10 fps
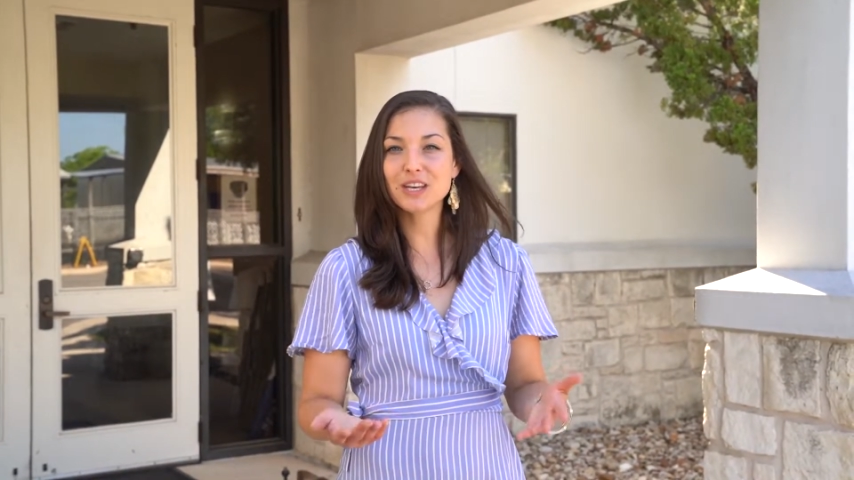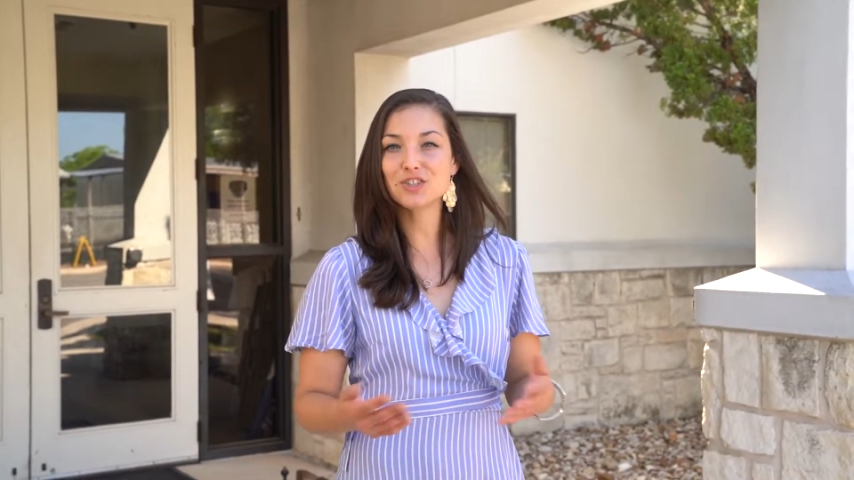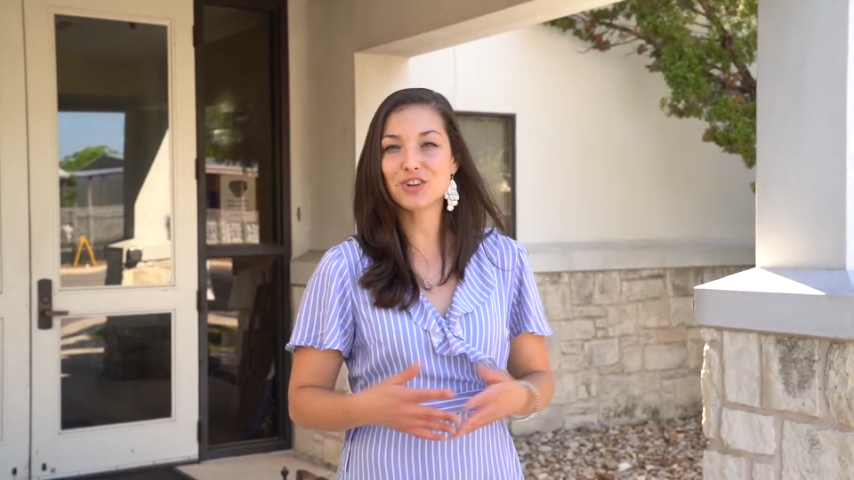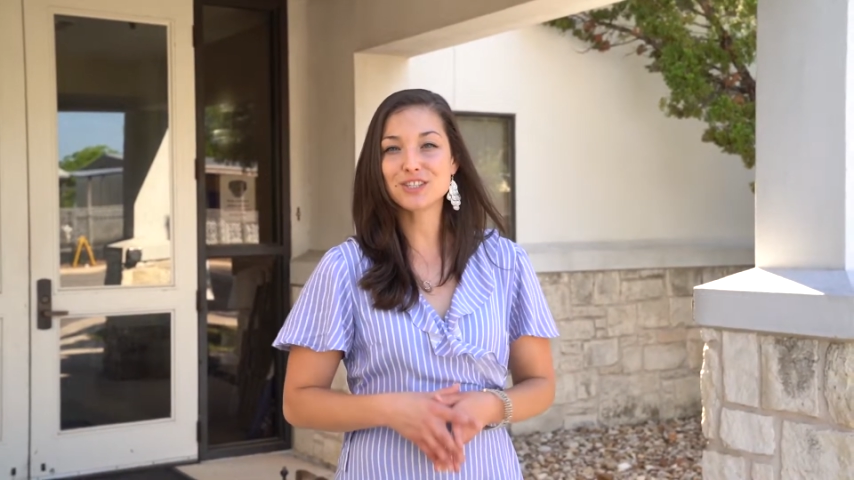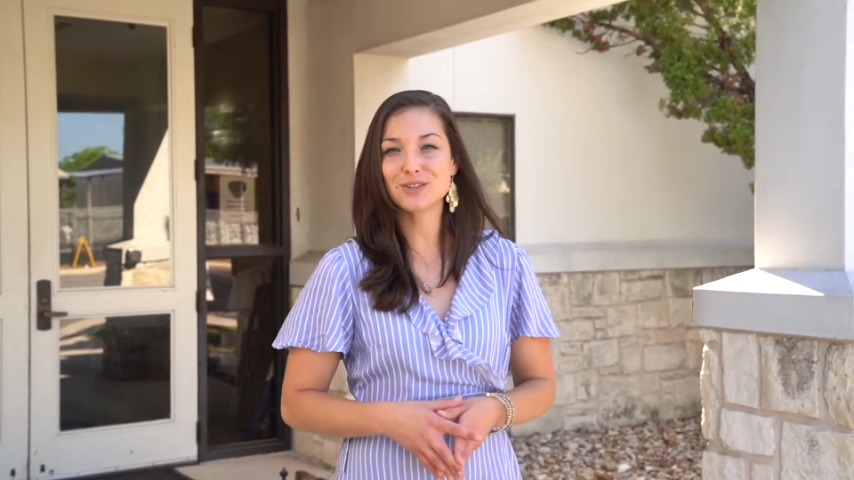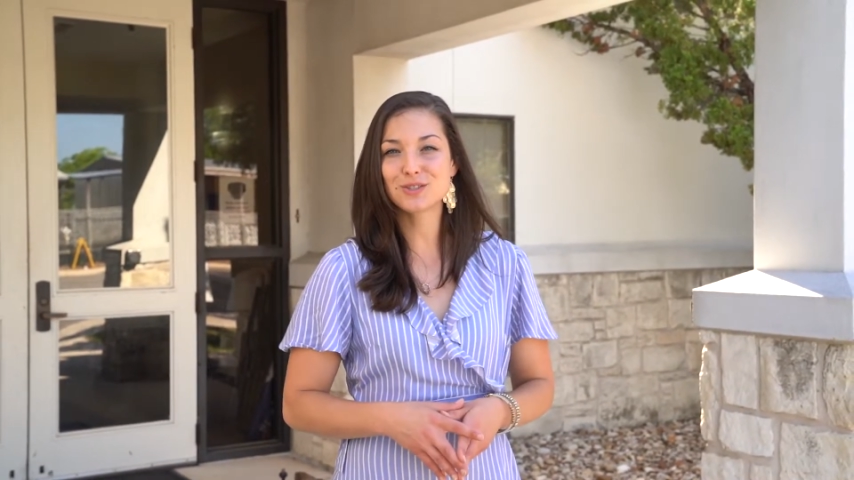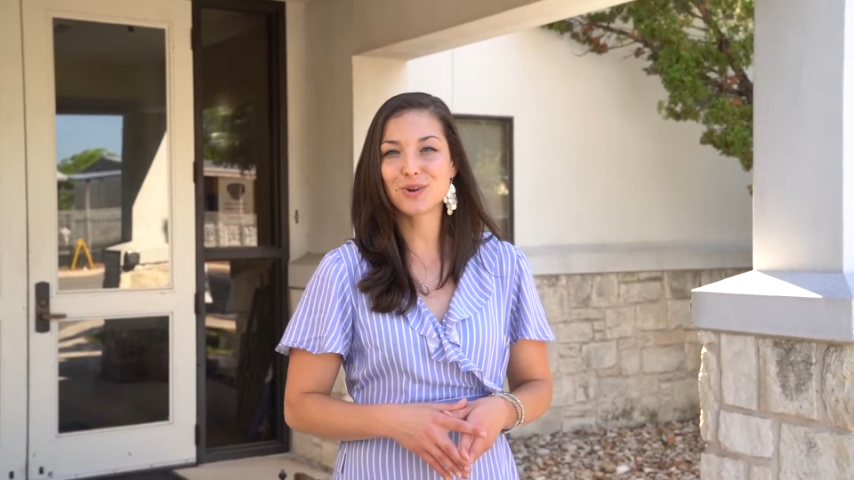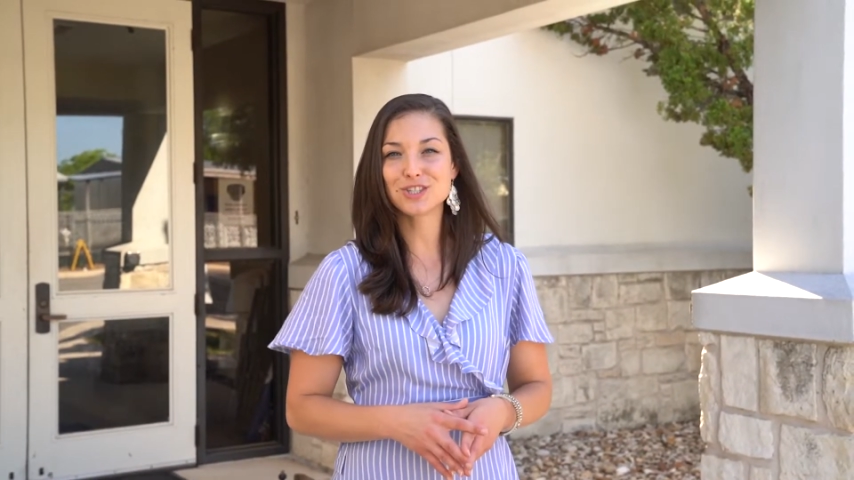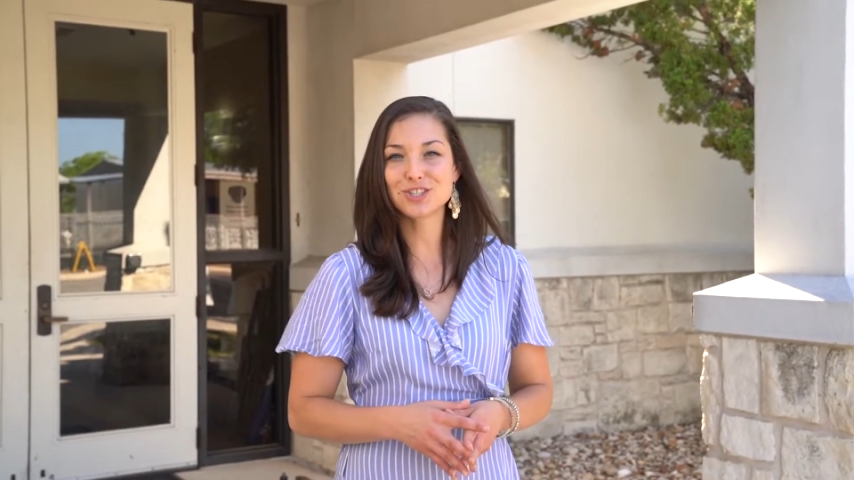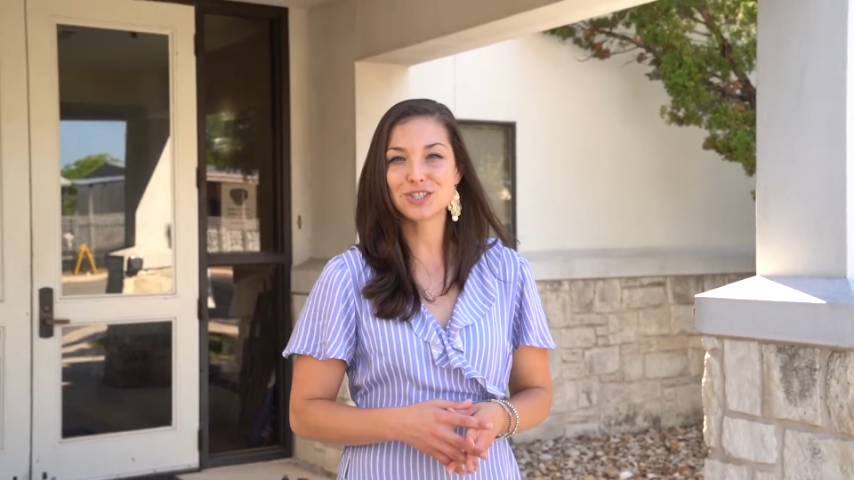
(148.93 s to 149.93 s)
can address those
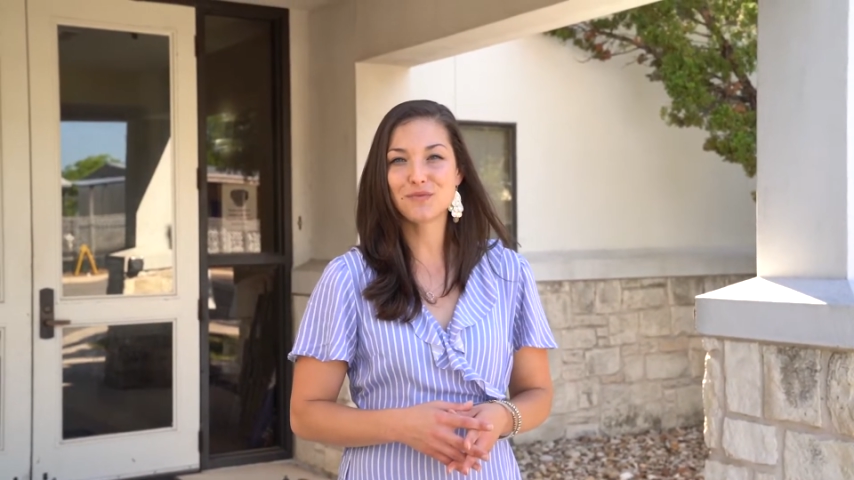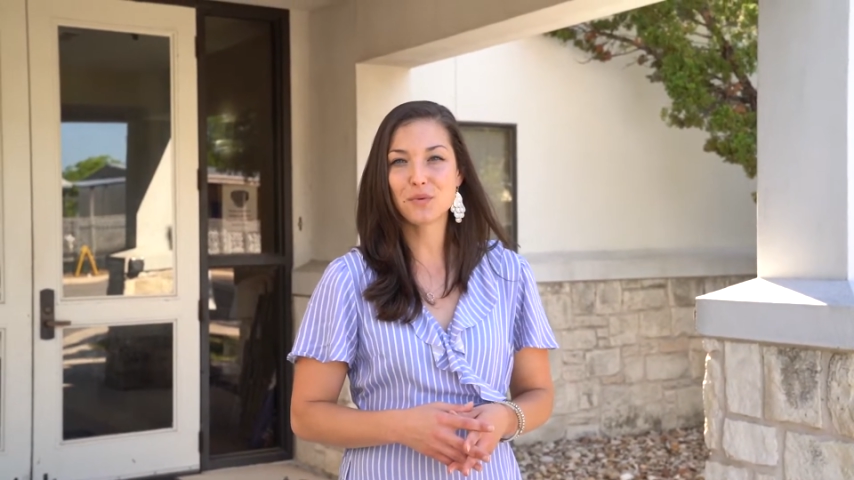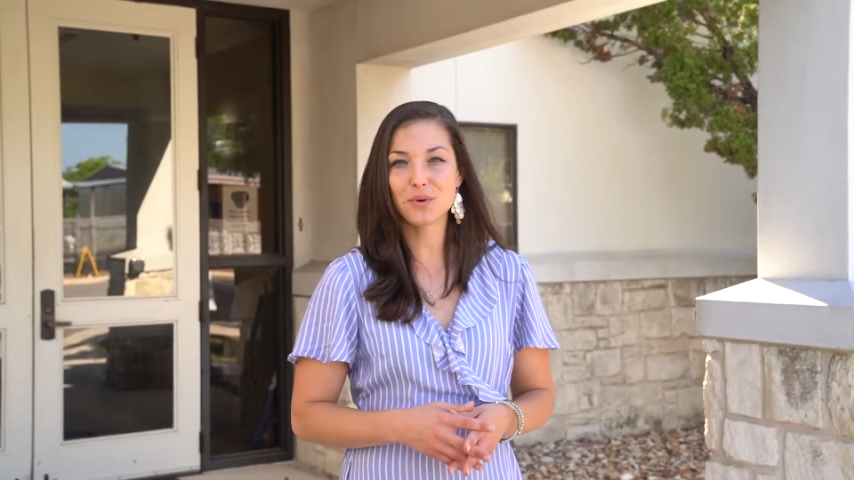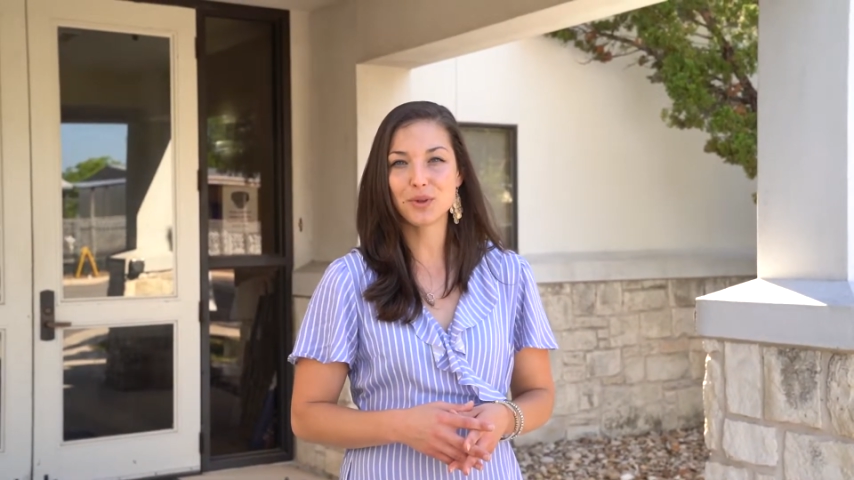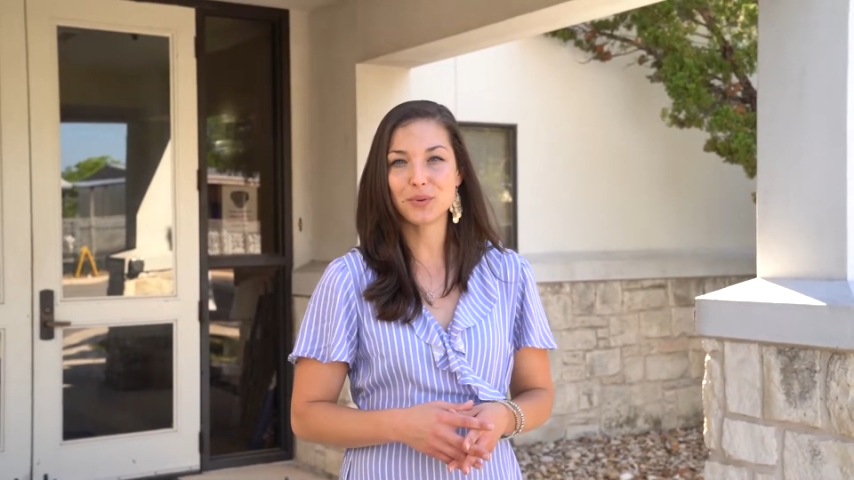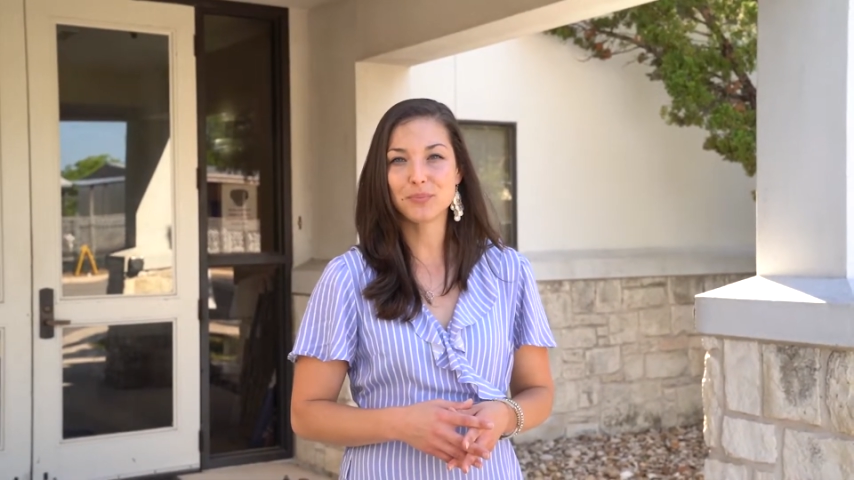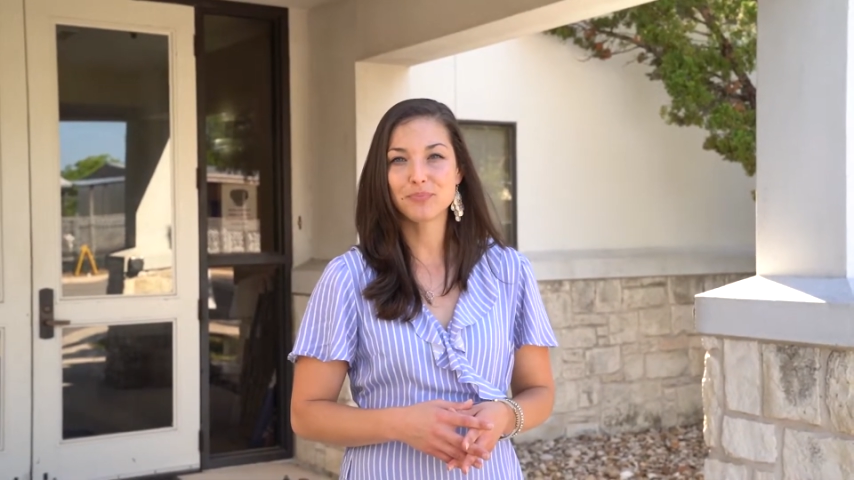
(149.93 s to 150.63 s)
questions for you.